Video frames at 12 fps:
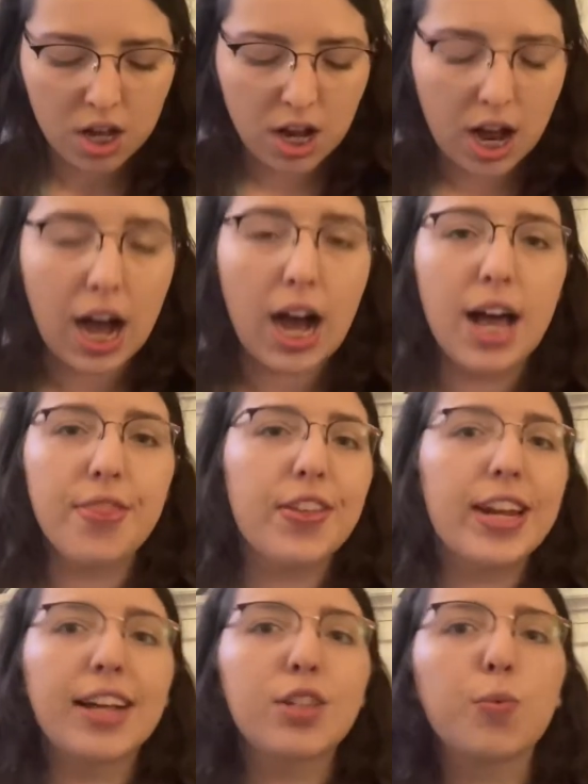The
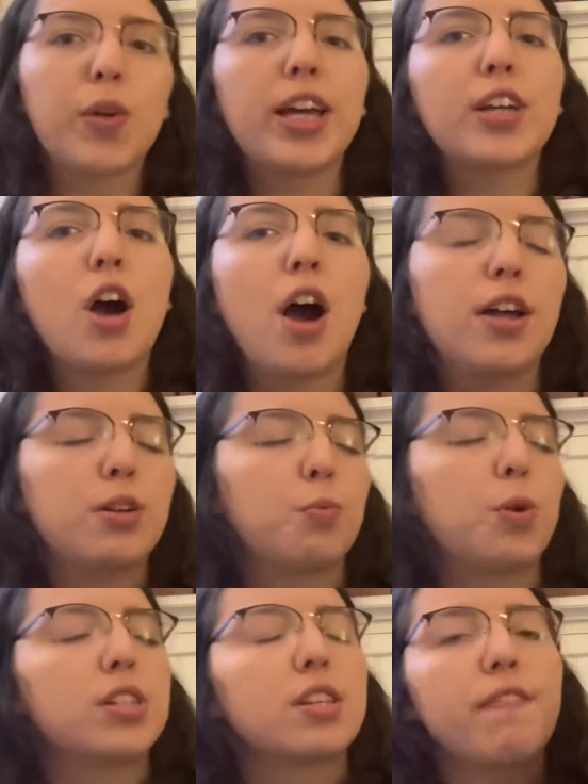next one I got
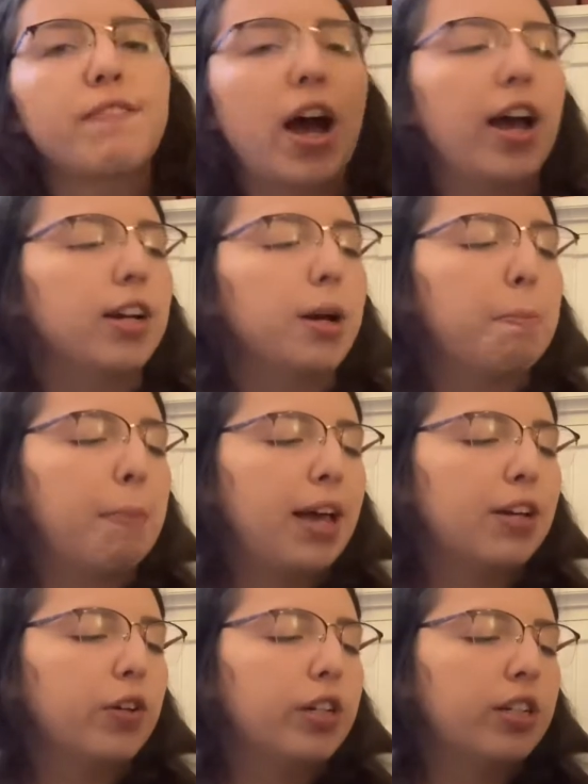was Fire by
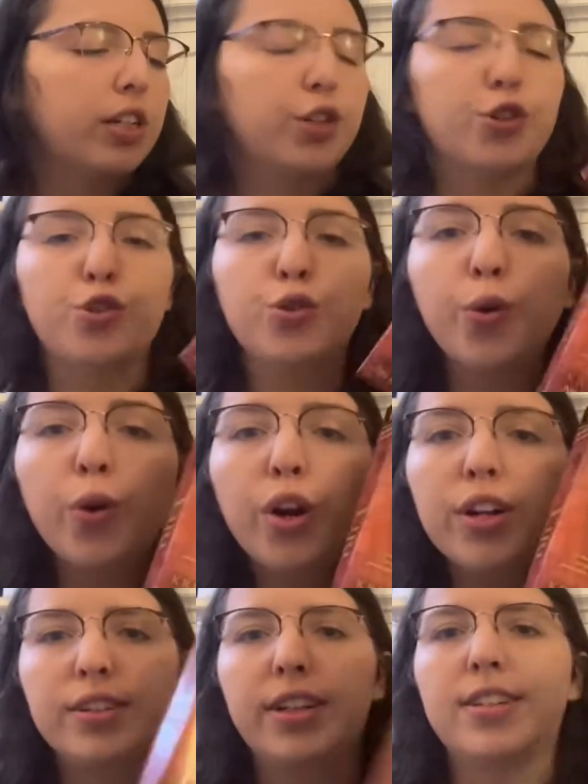Kristen
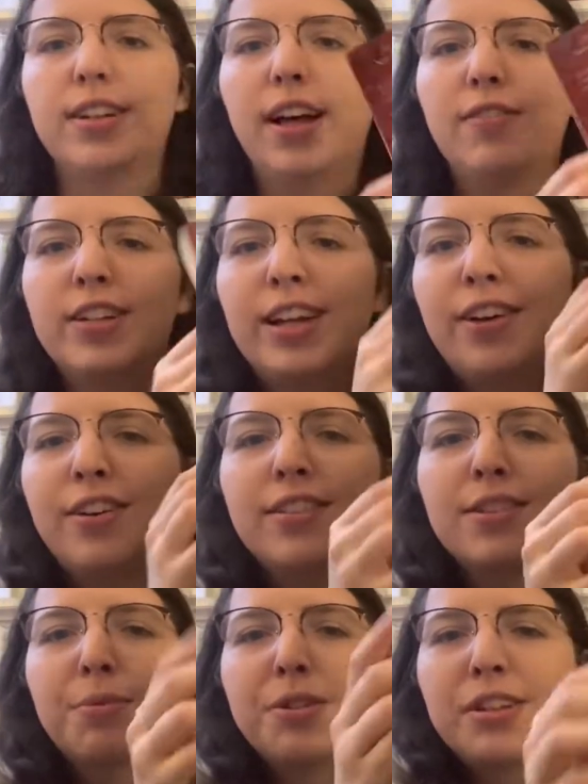Kishore. See, I still have the tag on
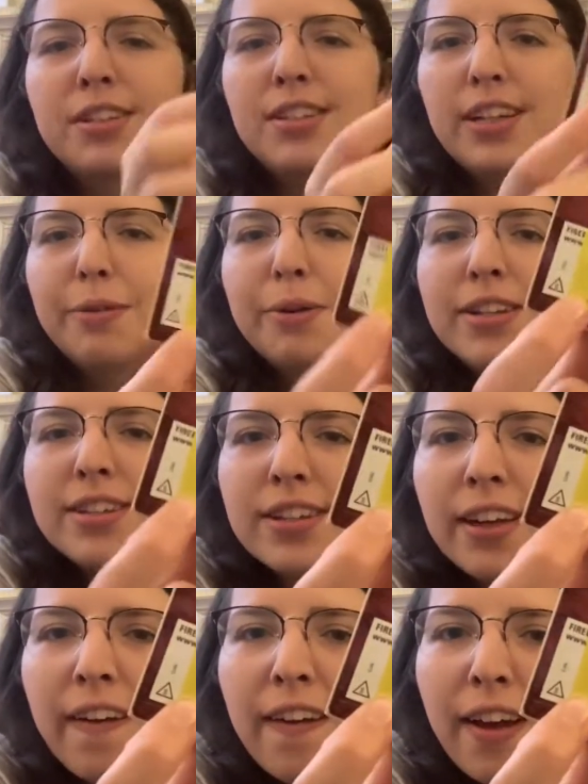this one. You can see it was
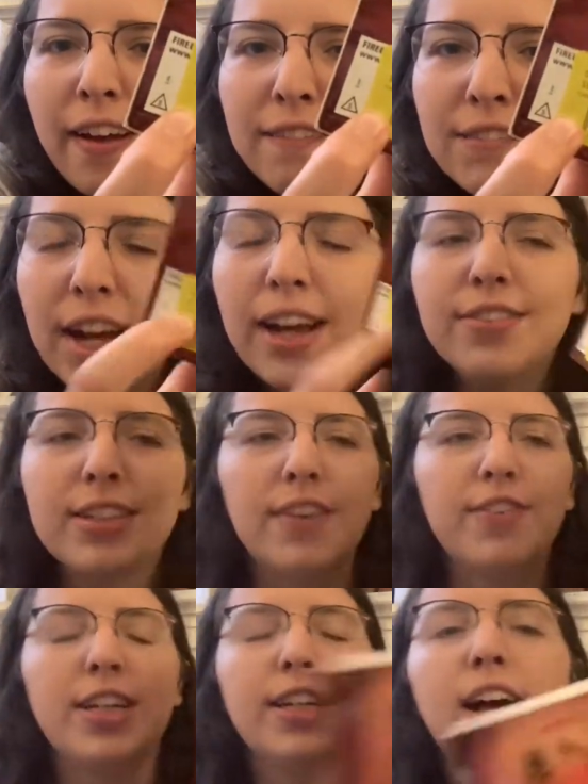
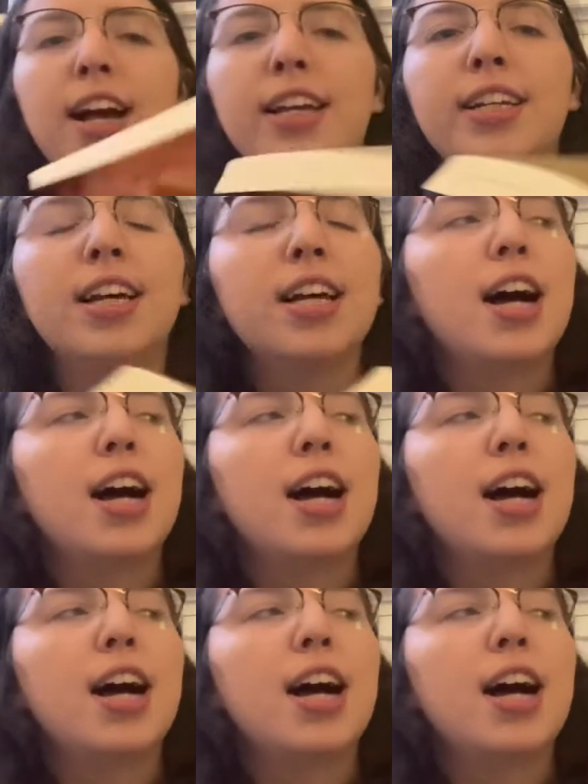$5.79.